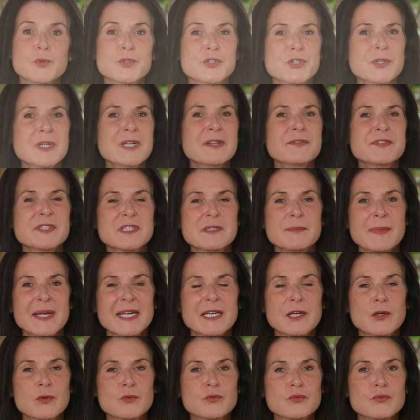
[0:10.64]
Would you love to
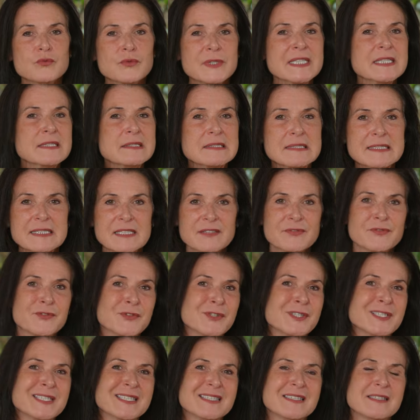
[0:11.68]
make a real
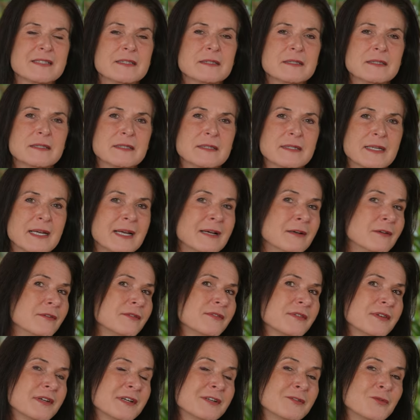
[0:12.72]
difference to the
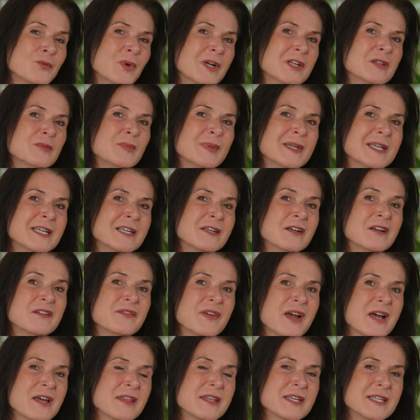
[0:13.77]
health and well-being of
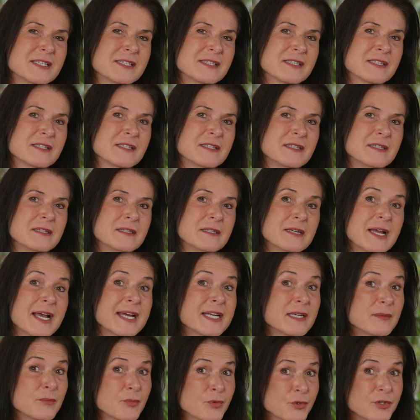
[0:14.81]
others
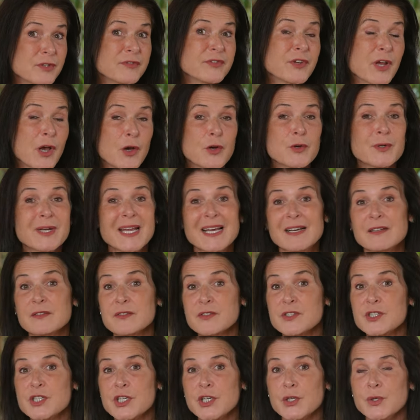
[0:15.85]
and improve your own
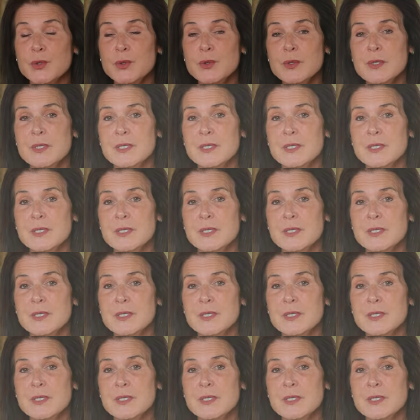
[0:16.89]
health too?